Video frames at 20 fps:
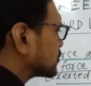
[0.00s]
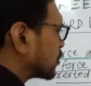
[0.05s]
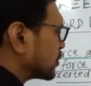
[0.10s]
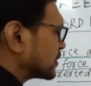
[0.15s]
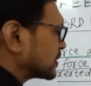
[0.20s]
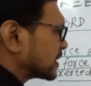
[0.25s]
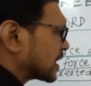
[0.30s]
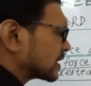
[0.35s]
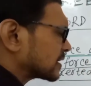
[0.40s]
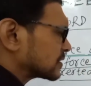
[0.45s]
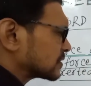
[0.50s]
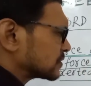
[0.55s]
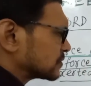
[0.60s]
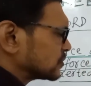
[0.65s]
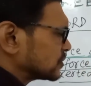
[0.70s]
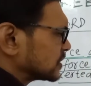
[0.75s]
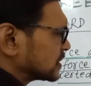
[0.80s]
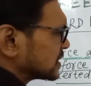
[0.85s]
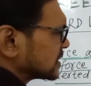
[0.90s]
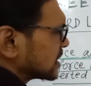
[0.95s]
contact
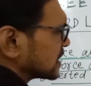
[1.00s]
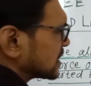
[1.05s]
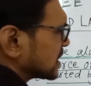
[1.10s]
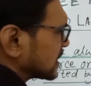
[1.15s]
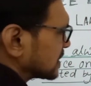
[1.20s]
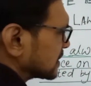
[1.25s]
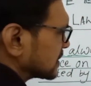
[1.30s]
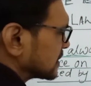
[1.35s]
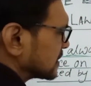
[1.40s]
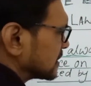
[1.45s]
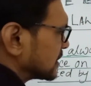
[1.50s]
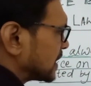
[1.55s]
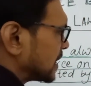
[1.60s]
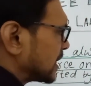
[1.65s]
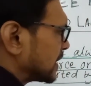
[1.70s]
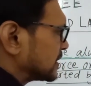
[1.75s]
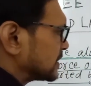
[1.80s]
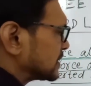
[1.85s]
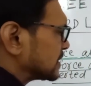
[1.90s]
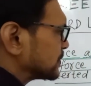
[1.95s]
with each other
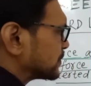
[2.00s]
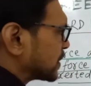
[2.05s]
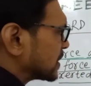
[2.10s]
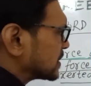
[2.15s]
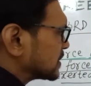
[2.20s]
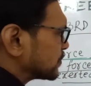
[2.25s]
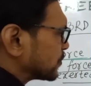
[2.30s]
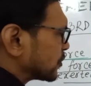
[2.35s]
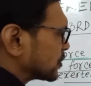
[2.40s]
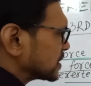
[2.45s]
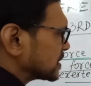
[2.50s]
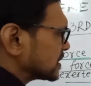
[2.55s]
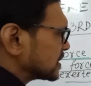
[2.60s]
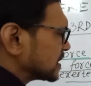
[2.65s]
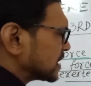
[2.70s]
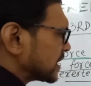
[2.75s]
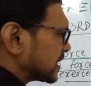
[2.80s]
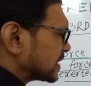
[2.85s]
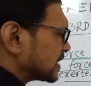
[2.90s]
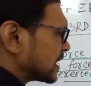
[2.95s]
and different body
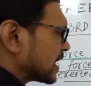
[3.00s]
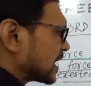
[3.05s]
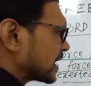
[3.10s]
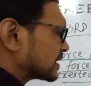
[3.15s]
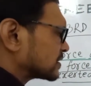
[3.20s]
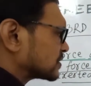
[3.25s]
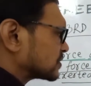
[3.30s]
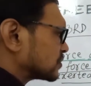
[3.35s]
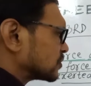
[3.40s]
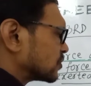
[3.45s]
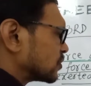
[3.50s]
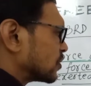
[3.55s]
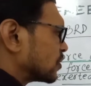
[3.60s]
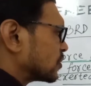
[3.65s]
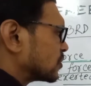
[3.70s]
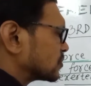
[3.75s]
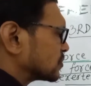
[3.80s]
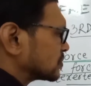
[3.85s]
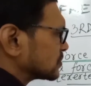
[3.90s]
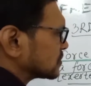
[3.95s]
act
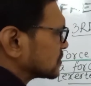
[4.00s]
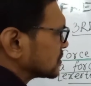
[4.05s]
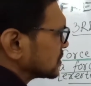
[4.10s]
on.